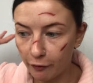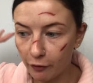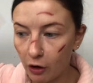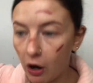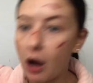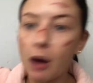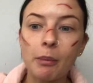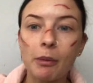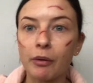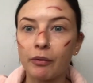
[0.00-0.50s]

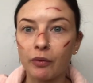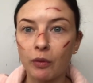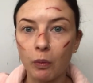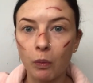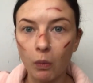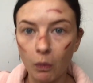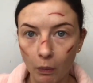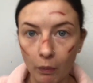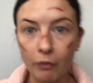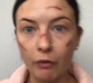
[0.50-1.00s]
come off the
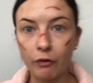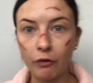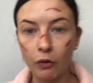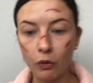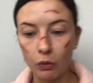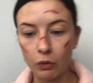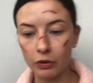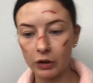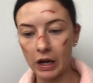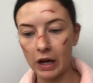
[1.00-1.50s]
wall and
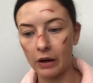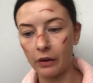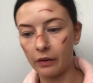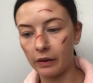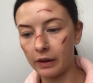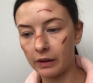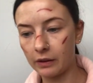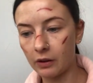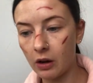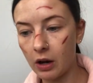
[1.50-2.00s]
fall down.
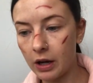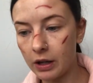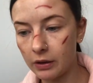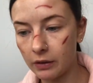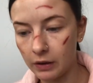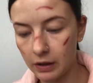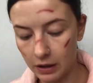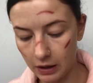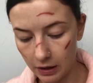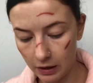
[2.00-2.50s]
That's kind
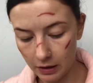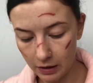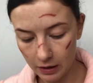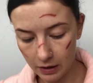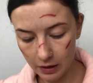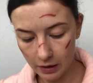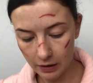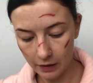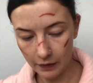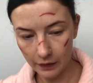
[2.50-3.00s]
of
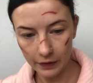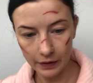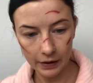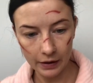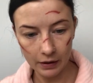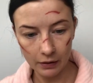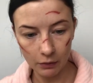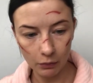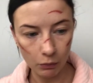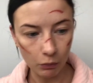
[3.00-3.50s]

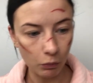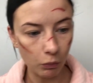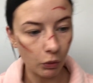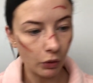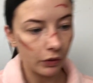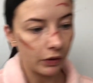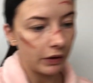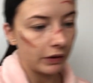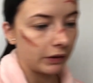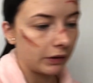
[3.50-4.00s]

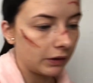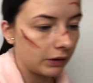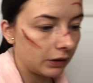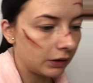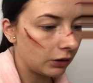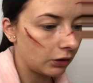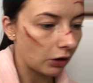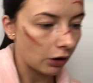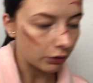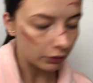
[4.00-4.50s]
what this
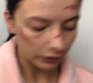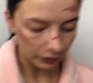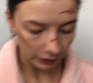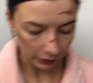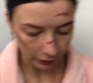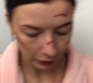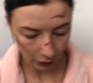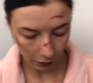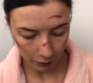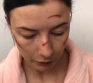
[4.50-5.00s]
ghost
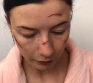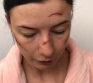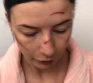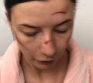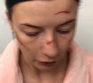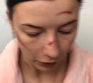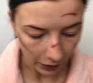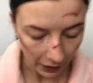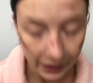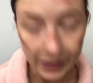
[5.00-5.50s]
is going
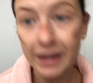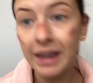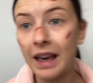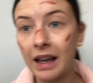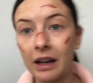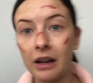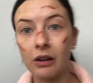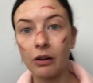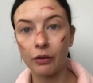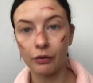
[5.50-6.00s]
for, like
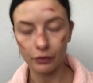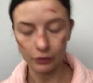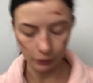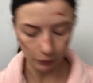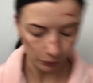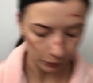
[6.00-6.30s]
get it off the